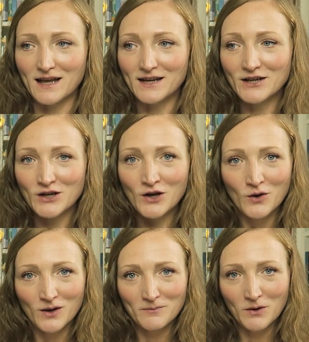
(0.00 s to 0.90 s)
I don't
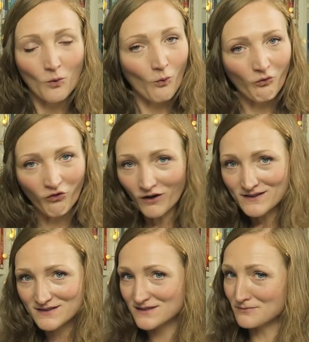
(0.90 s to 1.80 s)
know how my
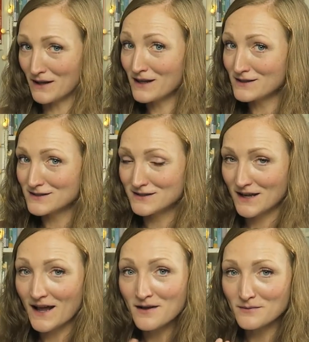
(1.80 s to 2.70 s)
voice is making
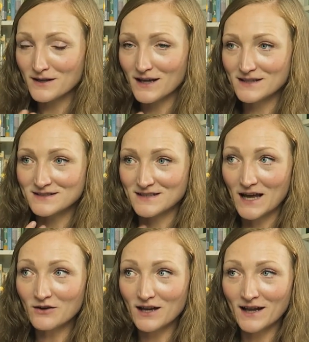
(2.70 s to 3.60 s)
today, but I
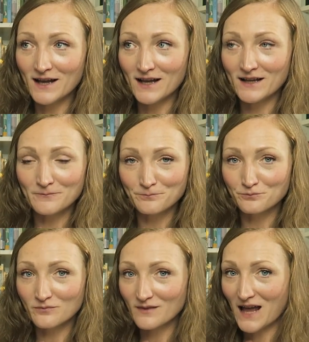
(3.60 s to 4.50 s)
sound like,
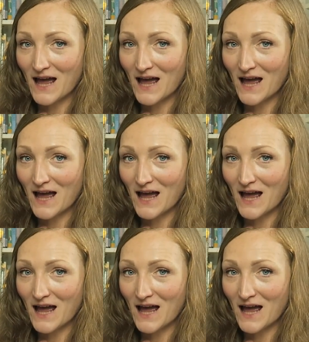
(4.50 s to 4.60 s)
um,